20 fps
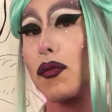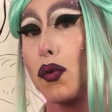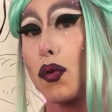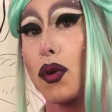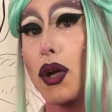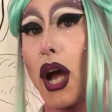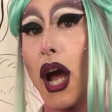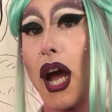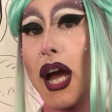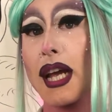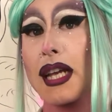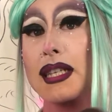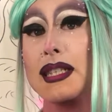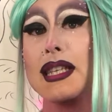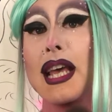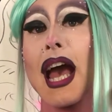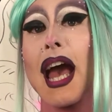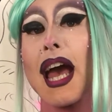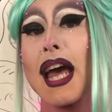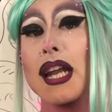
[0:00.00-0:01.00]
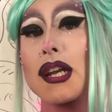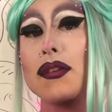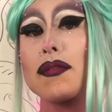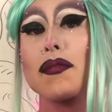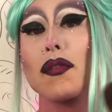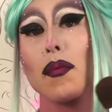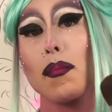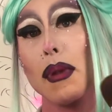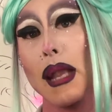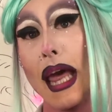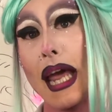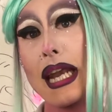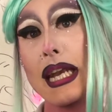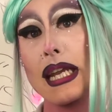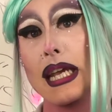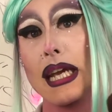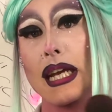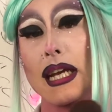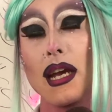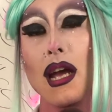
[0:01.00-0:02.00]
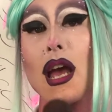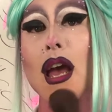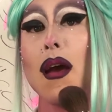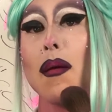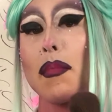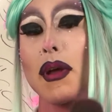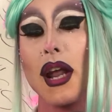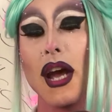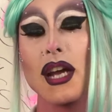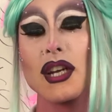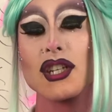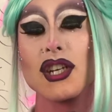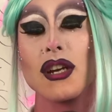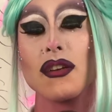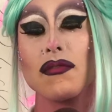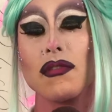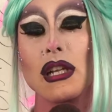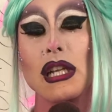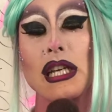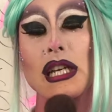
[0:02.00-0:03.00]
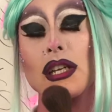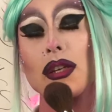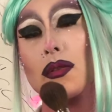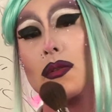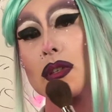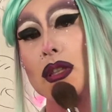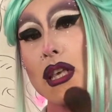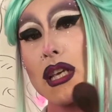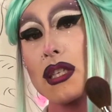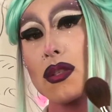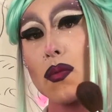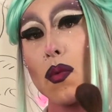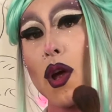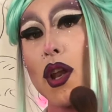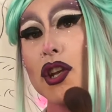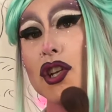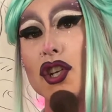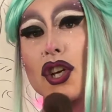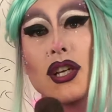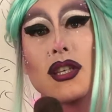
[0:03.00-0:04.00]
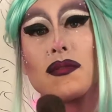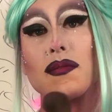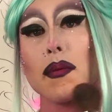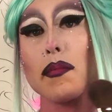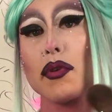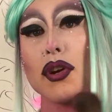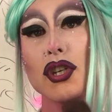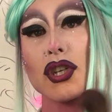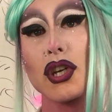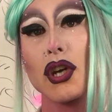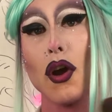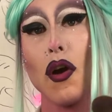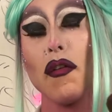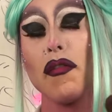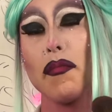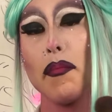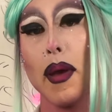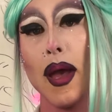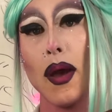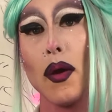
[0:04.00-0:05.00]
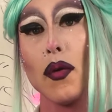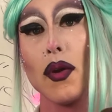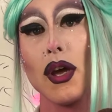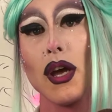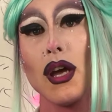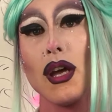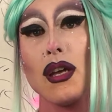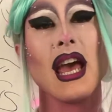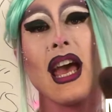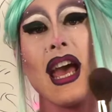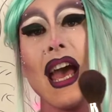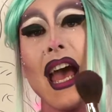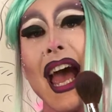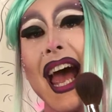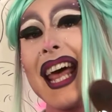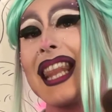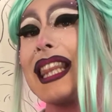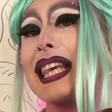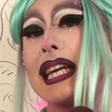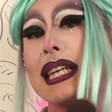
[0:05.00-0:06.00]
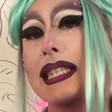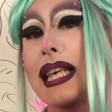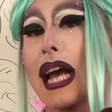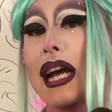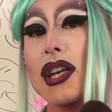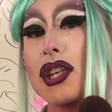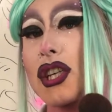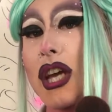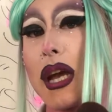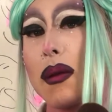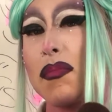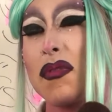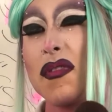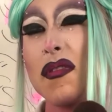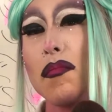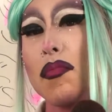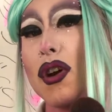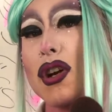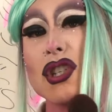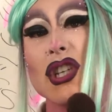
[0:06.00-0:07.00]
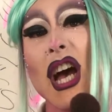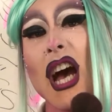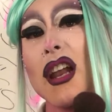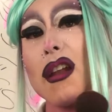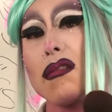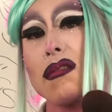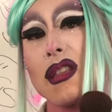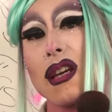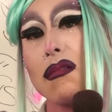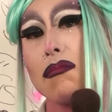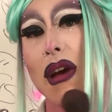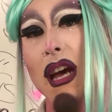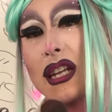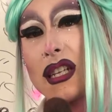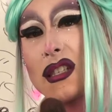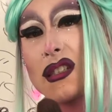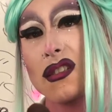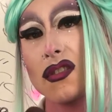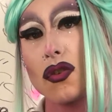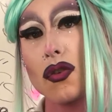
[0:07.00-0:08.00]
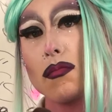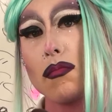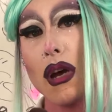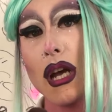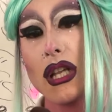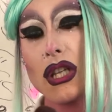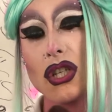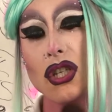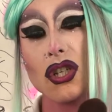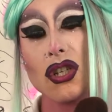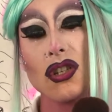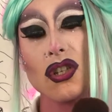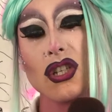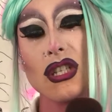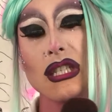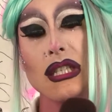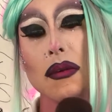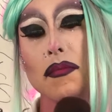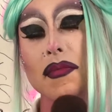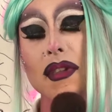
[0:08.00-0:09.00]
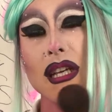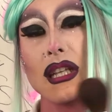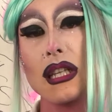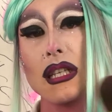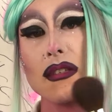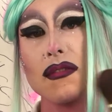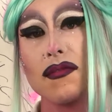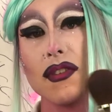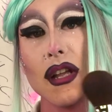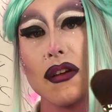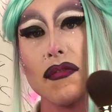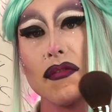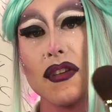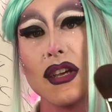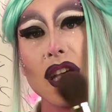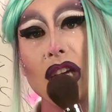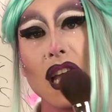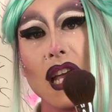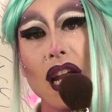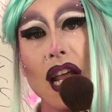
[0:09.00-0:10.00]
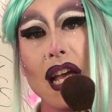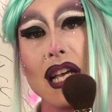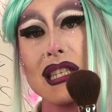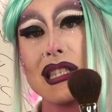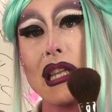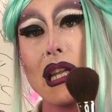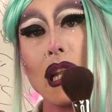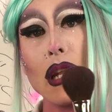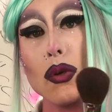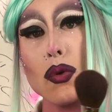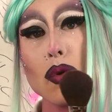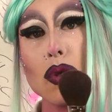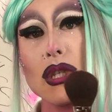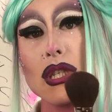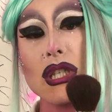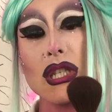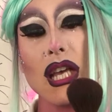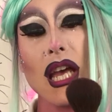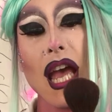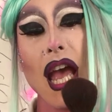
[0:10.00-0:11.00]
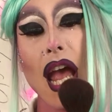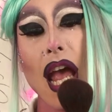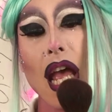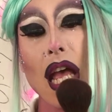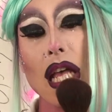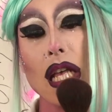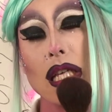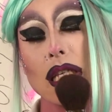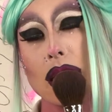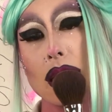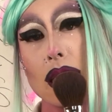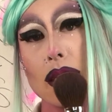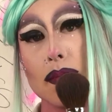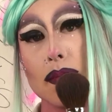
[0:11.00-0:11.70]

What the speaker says: kinds and for blending, but I generally use this one just for brushing off powder. And the exact shape of the brush I don't think matters too much, just something that's fluffy and has loose hairs.